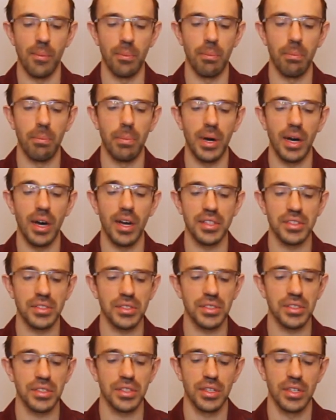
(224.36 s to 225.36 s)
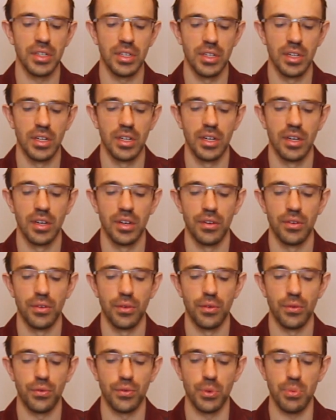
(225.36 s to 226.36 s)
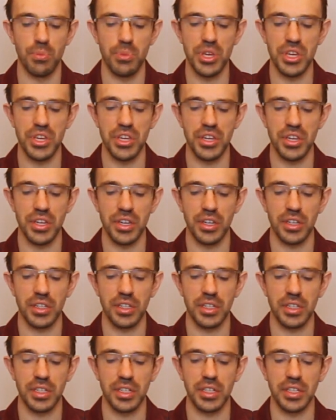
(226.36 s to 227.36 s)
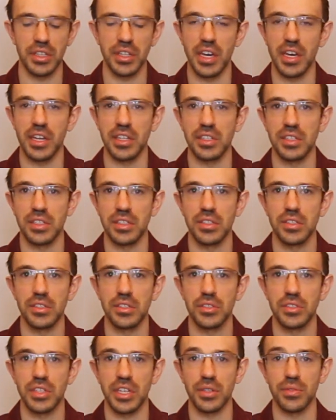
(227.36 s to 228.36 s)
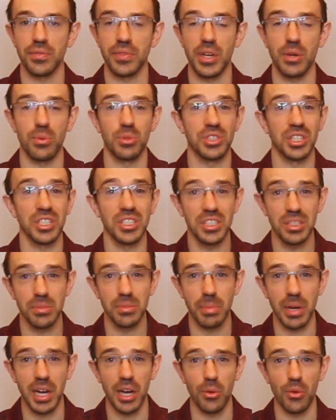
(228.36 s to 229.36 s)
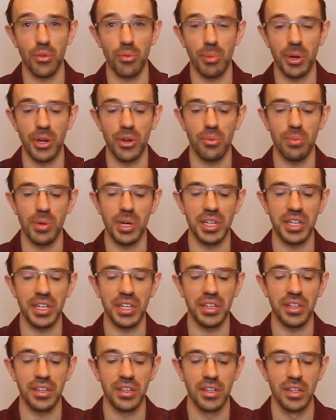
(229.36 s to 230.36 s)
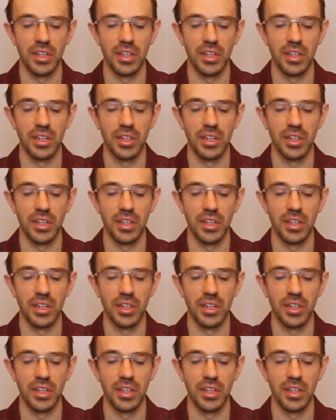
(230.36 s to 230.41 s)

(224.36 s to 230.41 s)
But for me, getting that second fan, which I did buy with my own money,